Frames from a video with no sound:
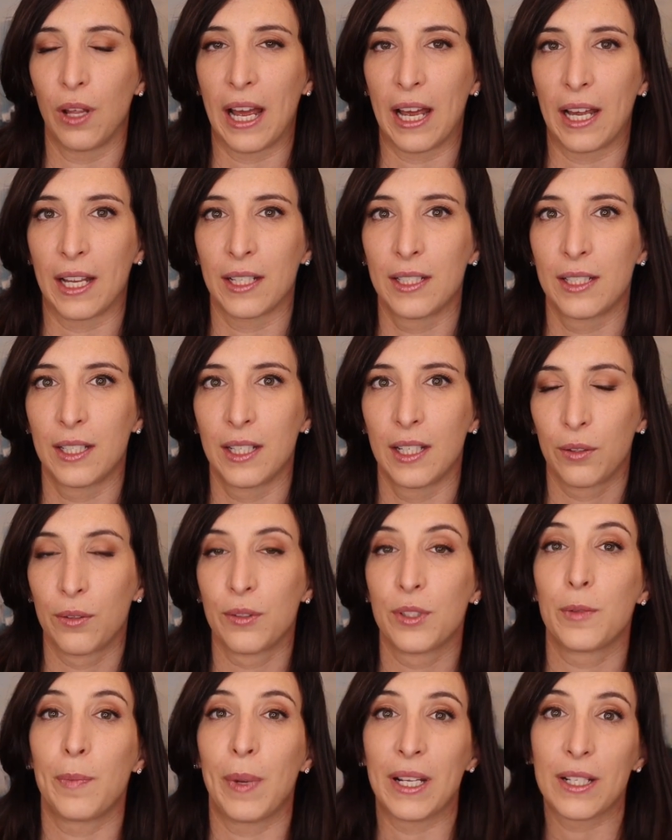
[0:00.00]
Ads through
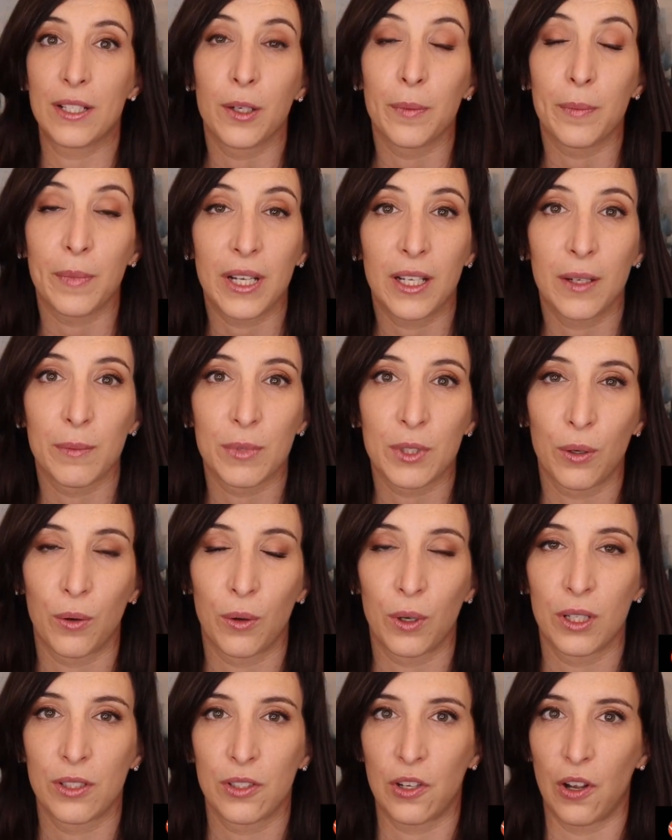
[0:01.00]
Spencer Meekum's
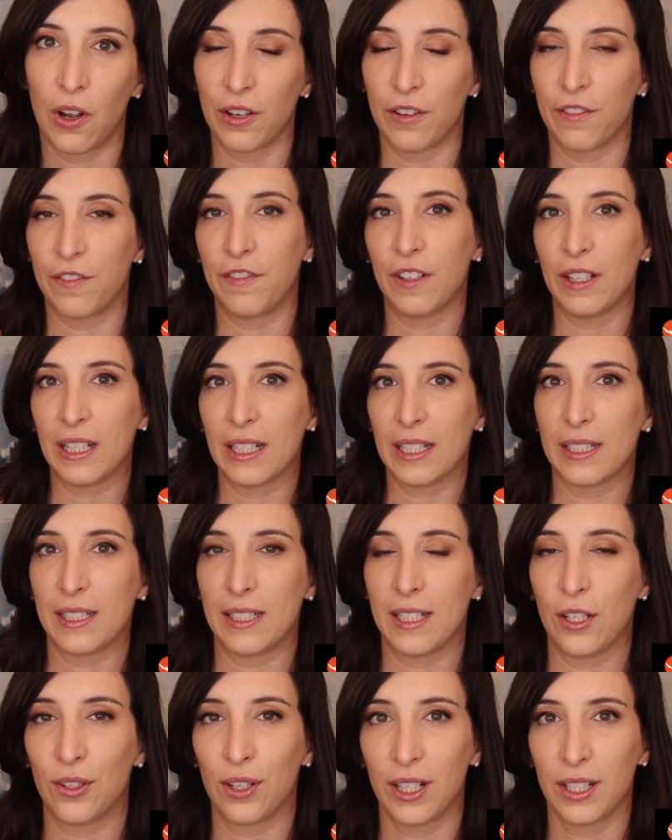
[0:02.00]
course called Affiliate
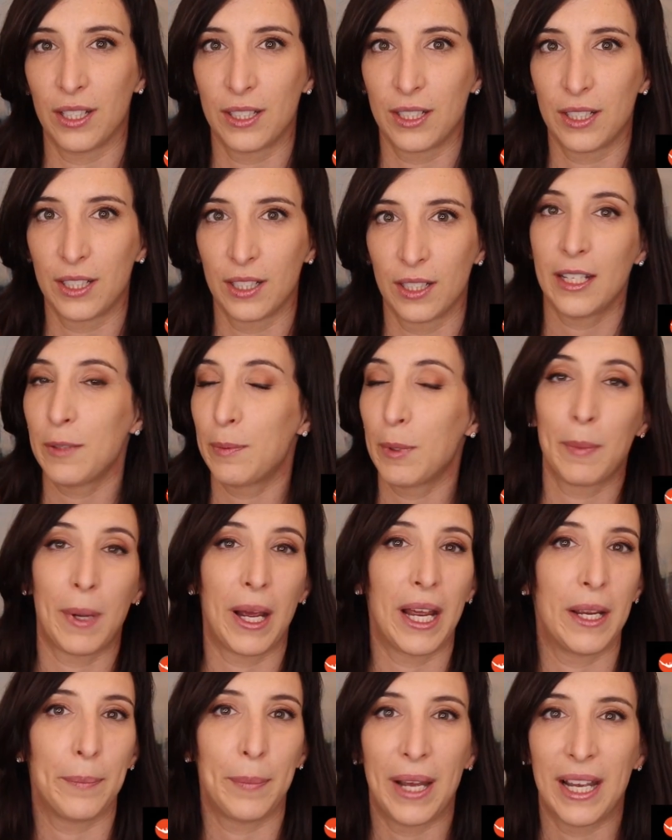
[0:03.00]
Secrets. He's been
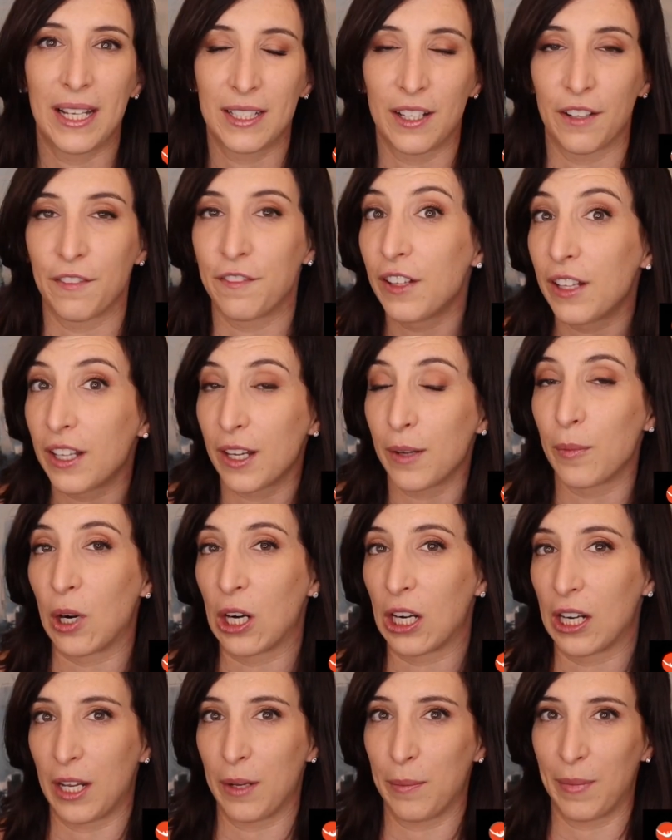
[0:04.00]
my best affiliate
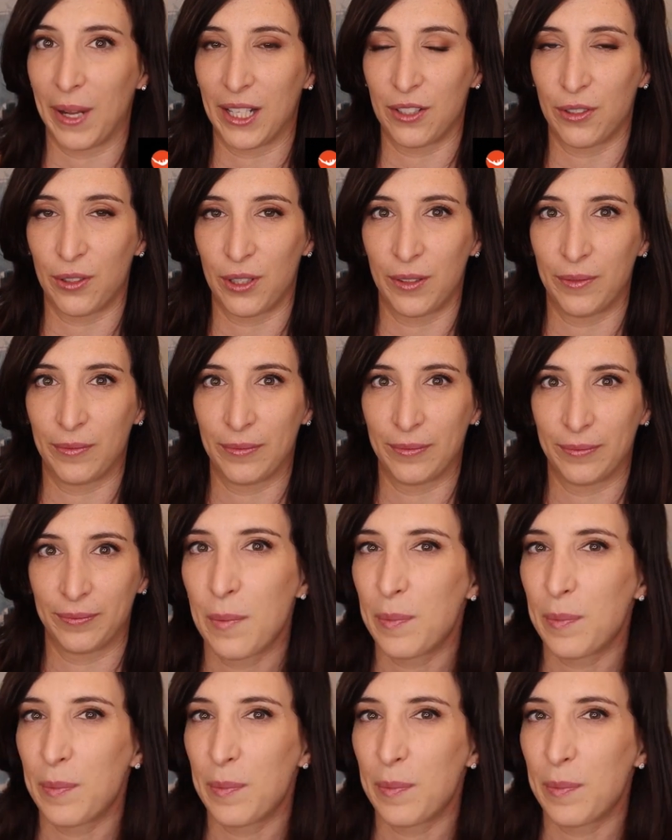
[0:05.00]
marketing mentor.